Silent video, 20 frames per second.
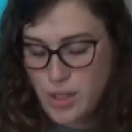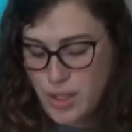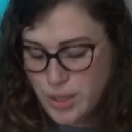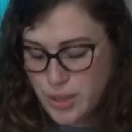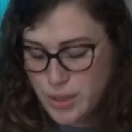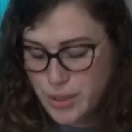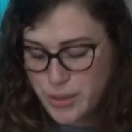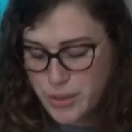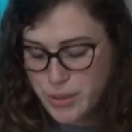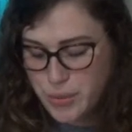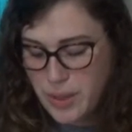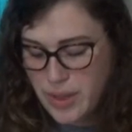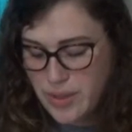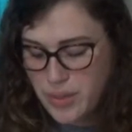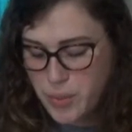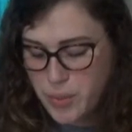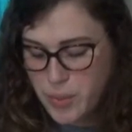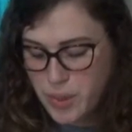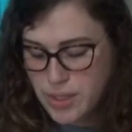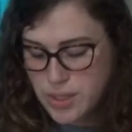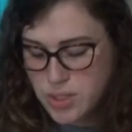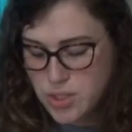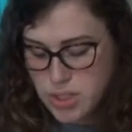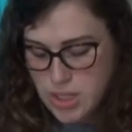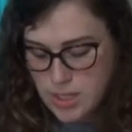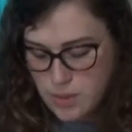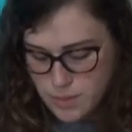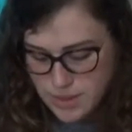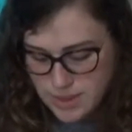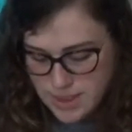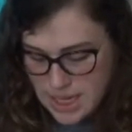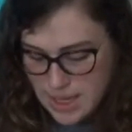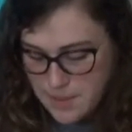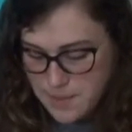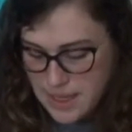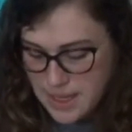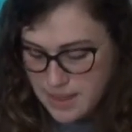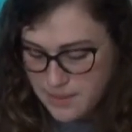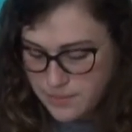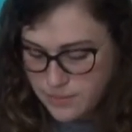Luke read the words Jen was
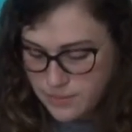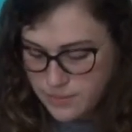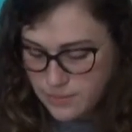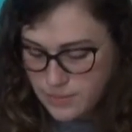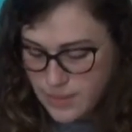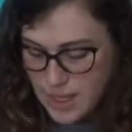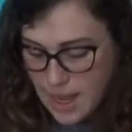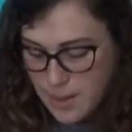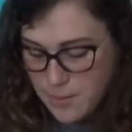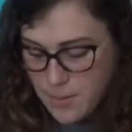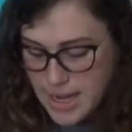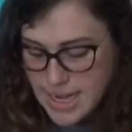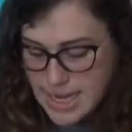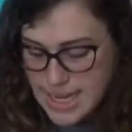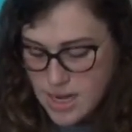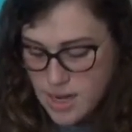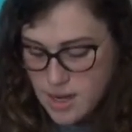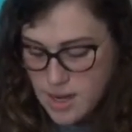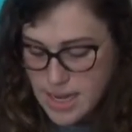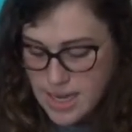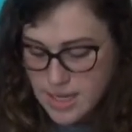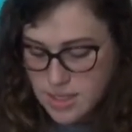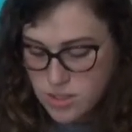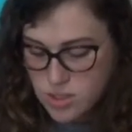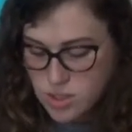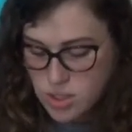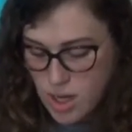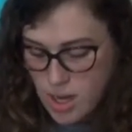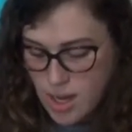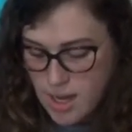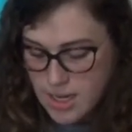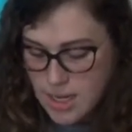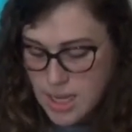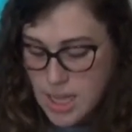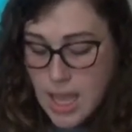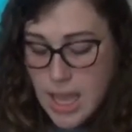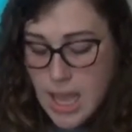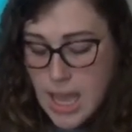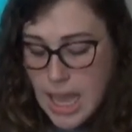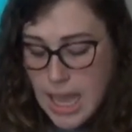typing. I'm right here, and Sean,
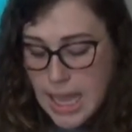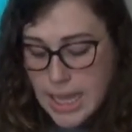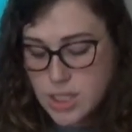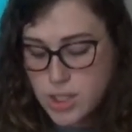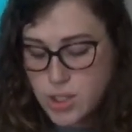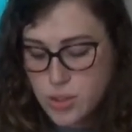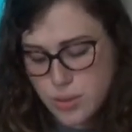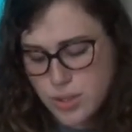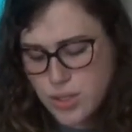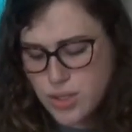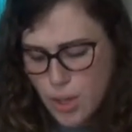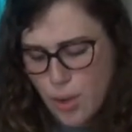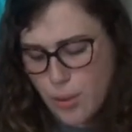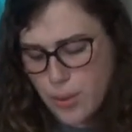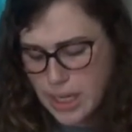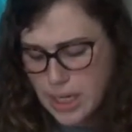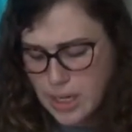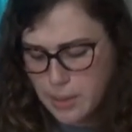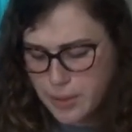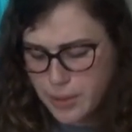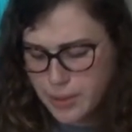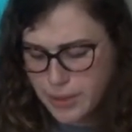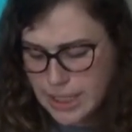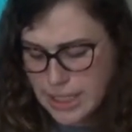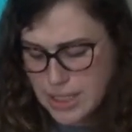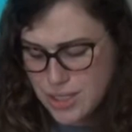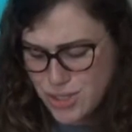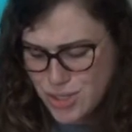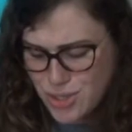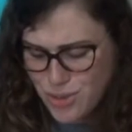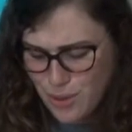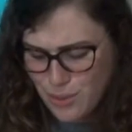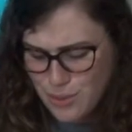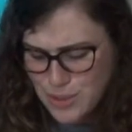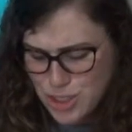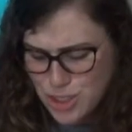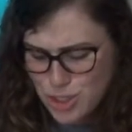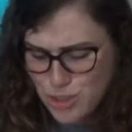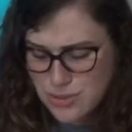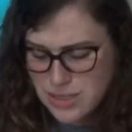I do so get up early. I just don't always
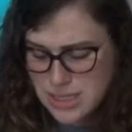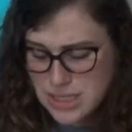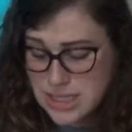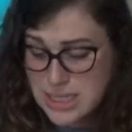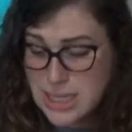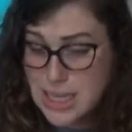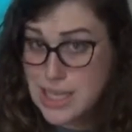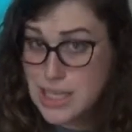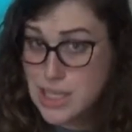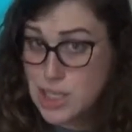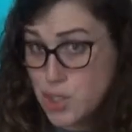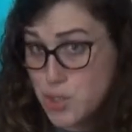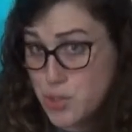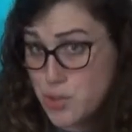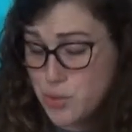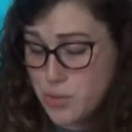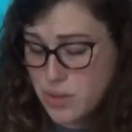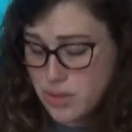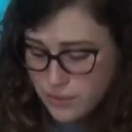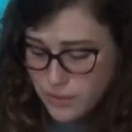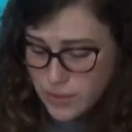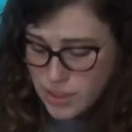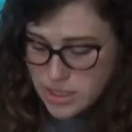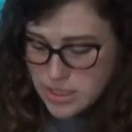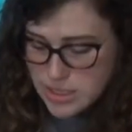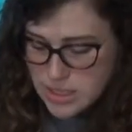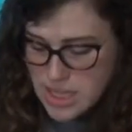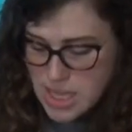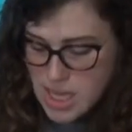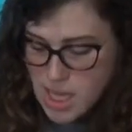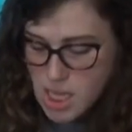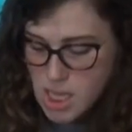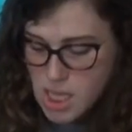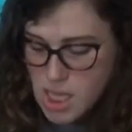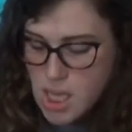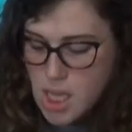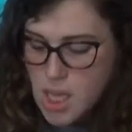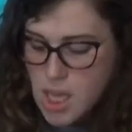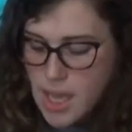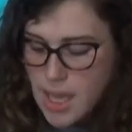choose to see you first thing.
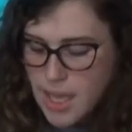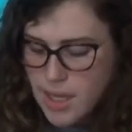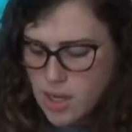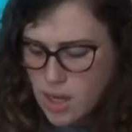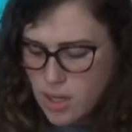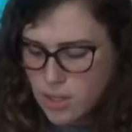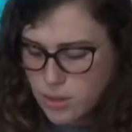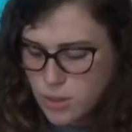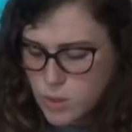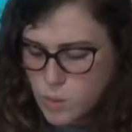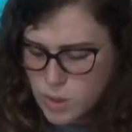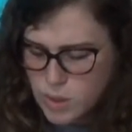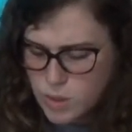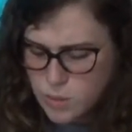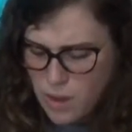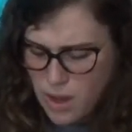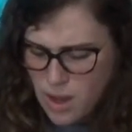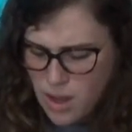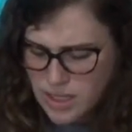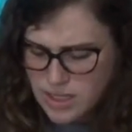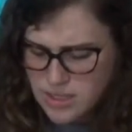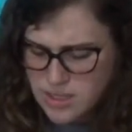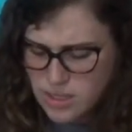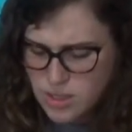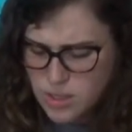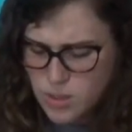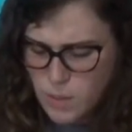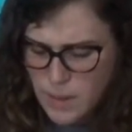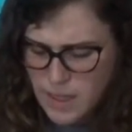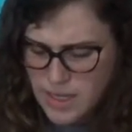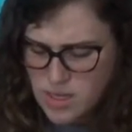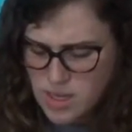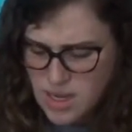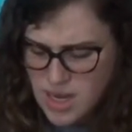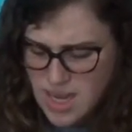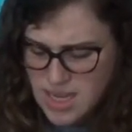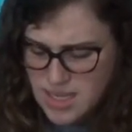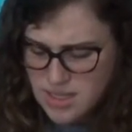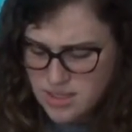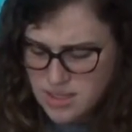And Carlos, what's wrong? Is there sweat in your
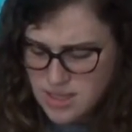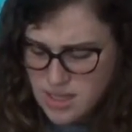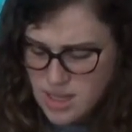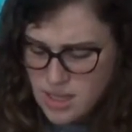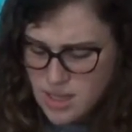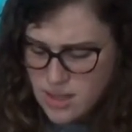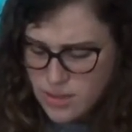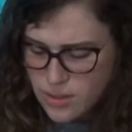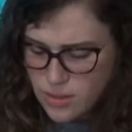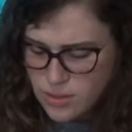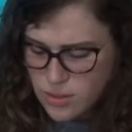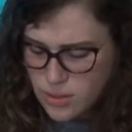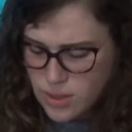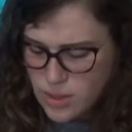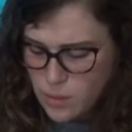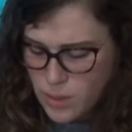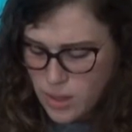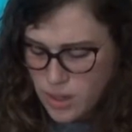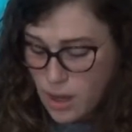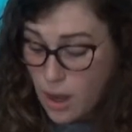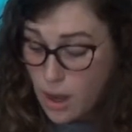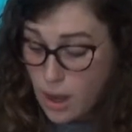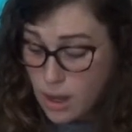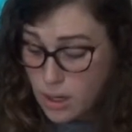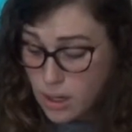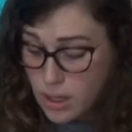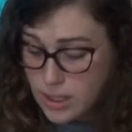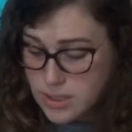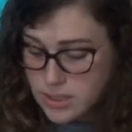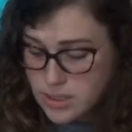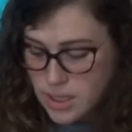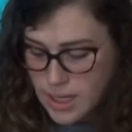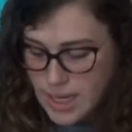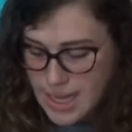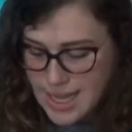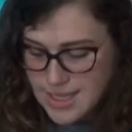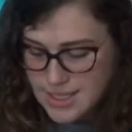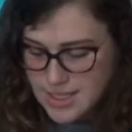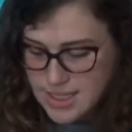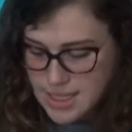eyes? There's only one R in
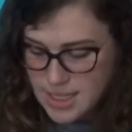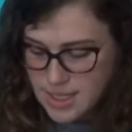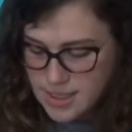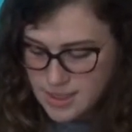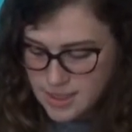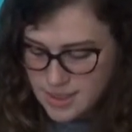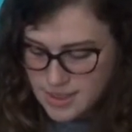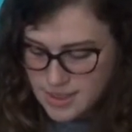sarcastic.